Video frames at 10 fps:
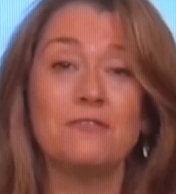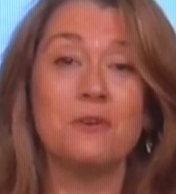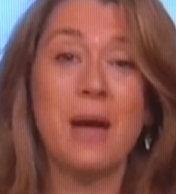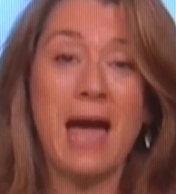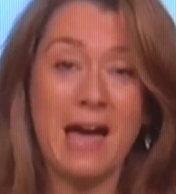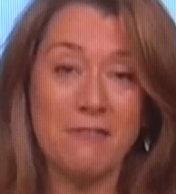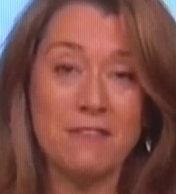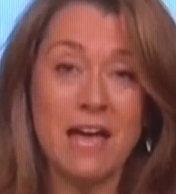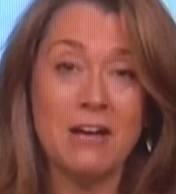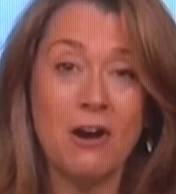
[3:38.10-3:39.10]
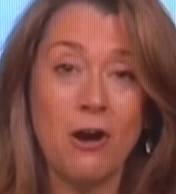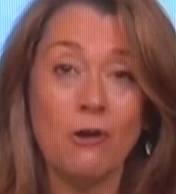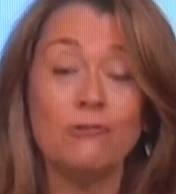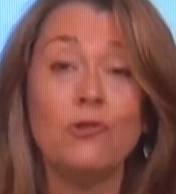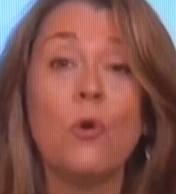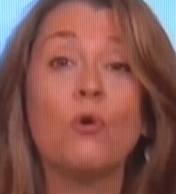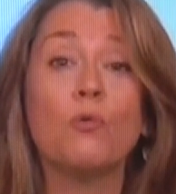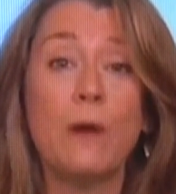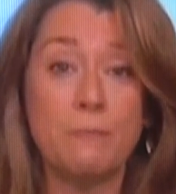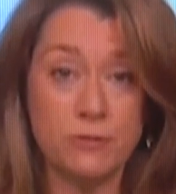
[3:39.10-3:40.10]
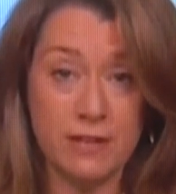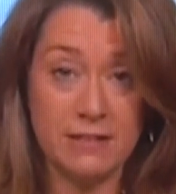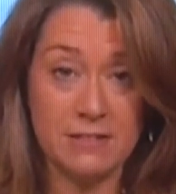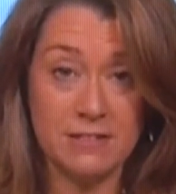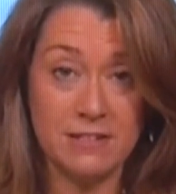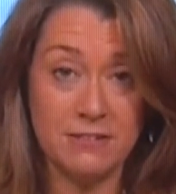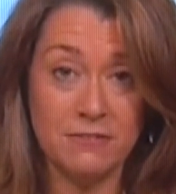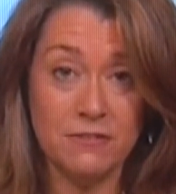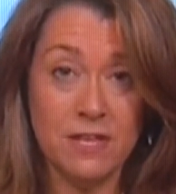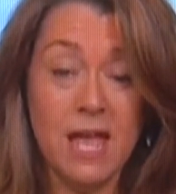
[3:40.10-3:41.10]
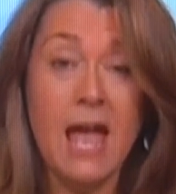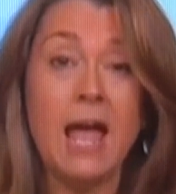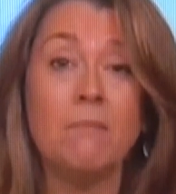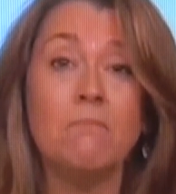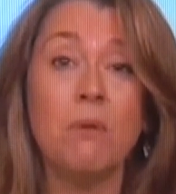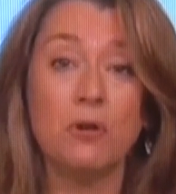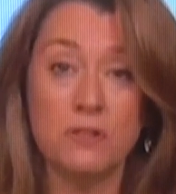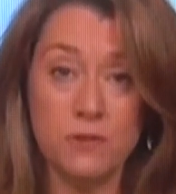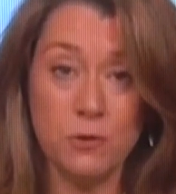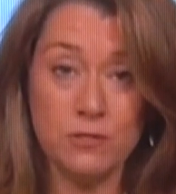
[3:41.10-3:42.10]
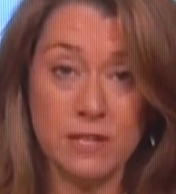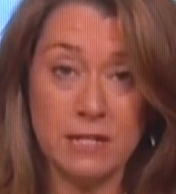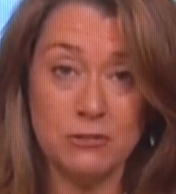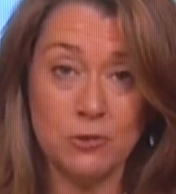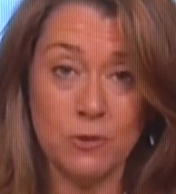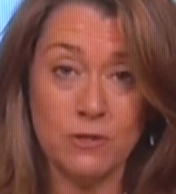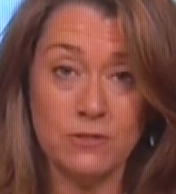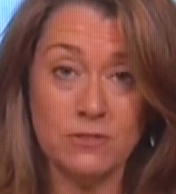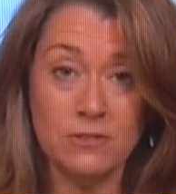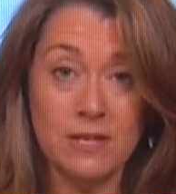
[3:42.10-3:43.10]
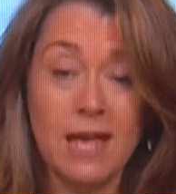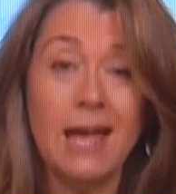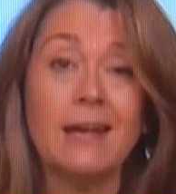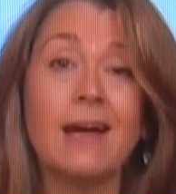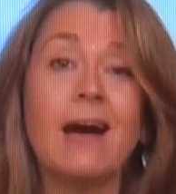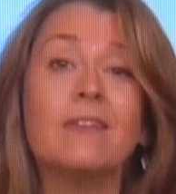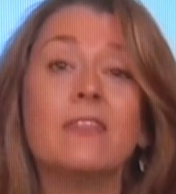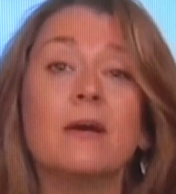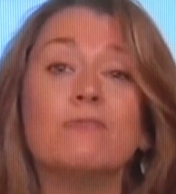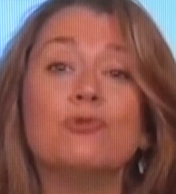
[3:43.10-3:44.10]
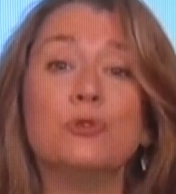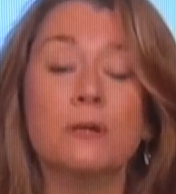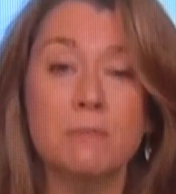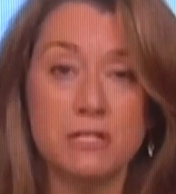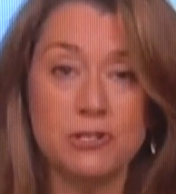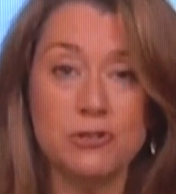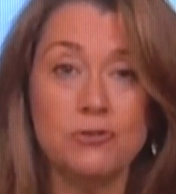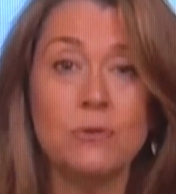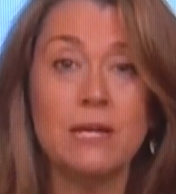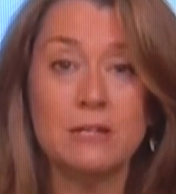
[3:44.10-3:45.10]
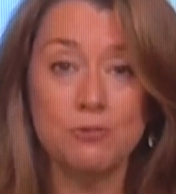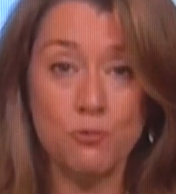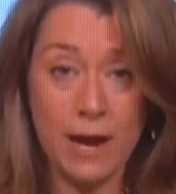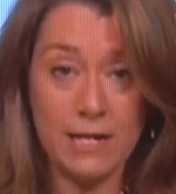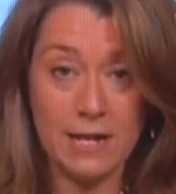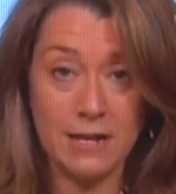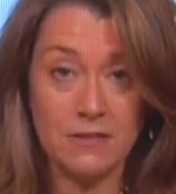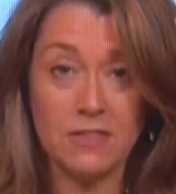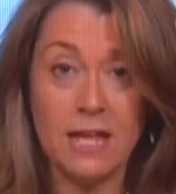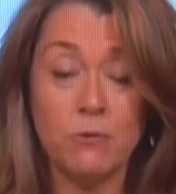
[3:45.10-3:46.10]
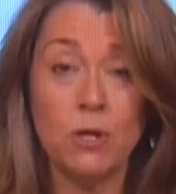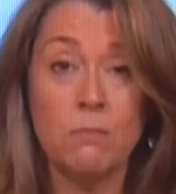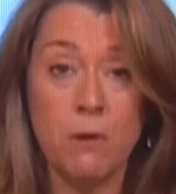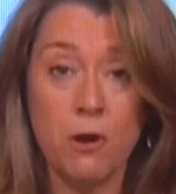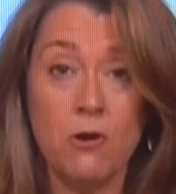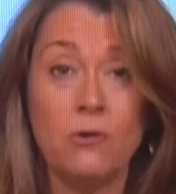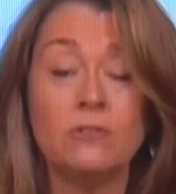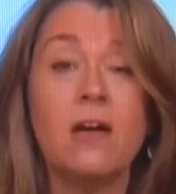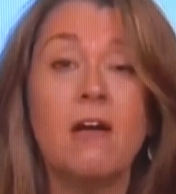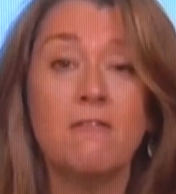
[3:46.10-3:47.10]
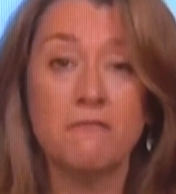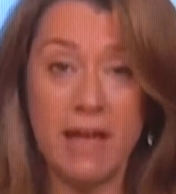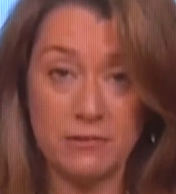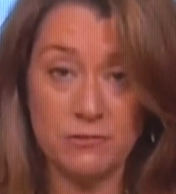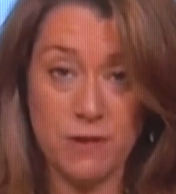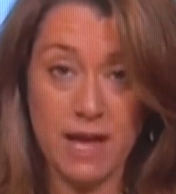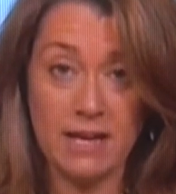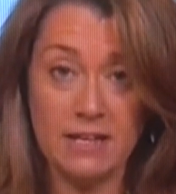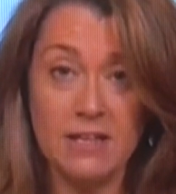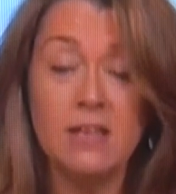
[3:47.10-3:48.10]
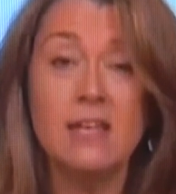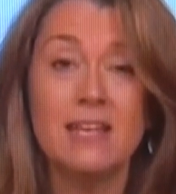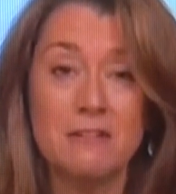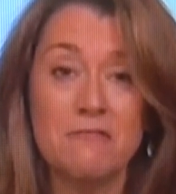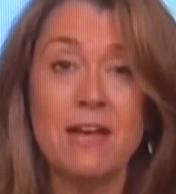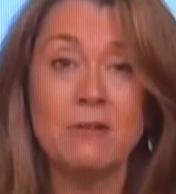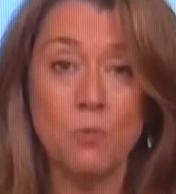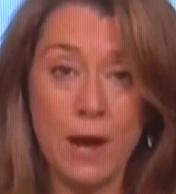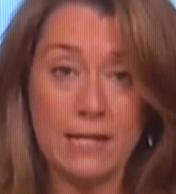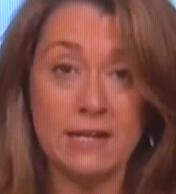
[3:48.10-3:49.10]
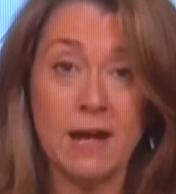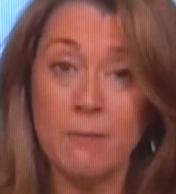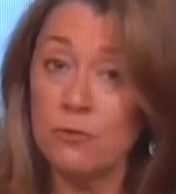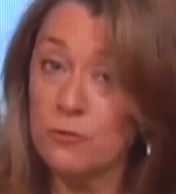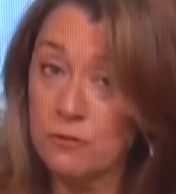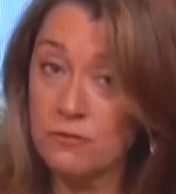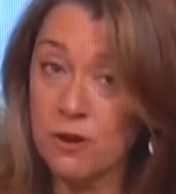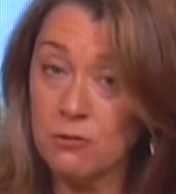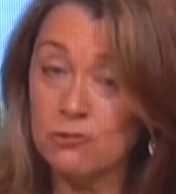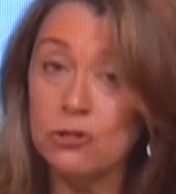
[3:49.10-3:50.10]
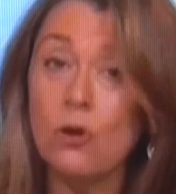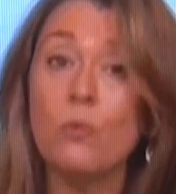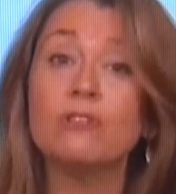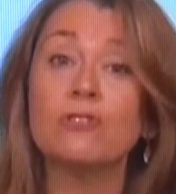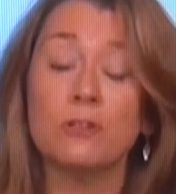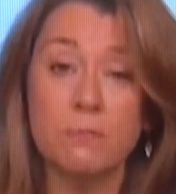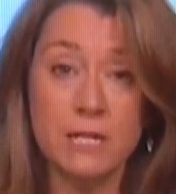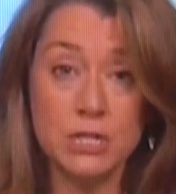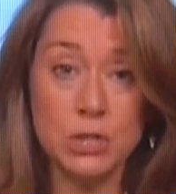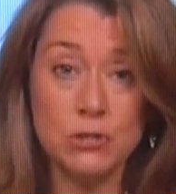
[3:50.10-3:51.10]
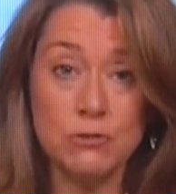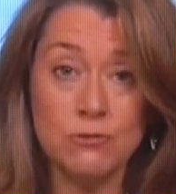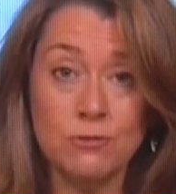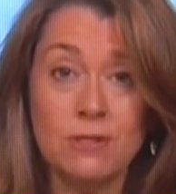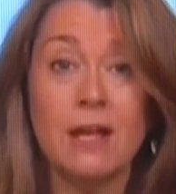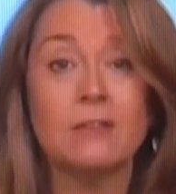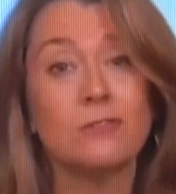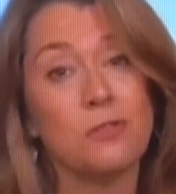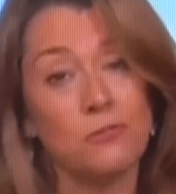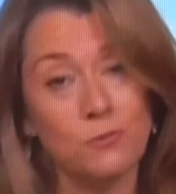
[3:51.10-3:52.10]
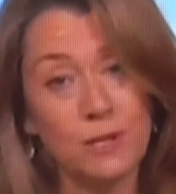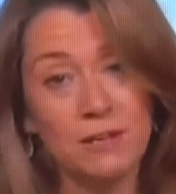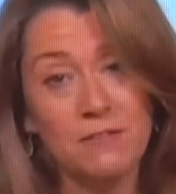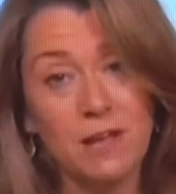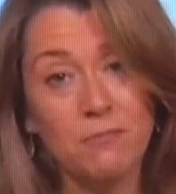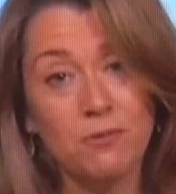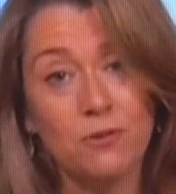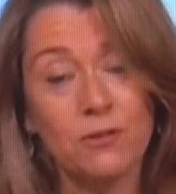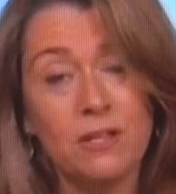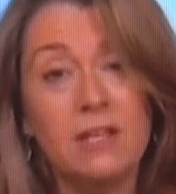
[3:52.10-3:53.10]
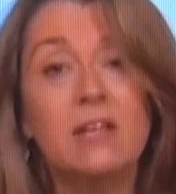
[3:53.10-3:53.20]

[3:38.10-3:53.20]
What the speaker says: if you have not called your representative and both of your senators and gotten them to commit to you in writing that they will oppose Fast Track if and when it comes for a vote, which could be as soon as the third week of April,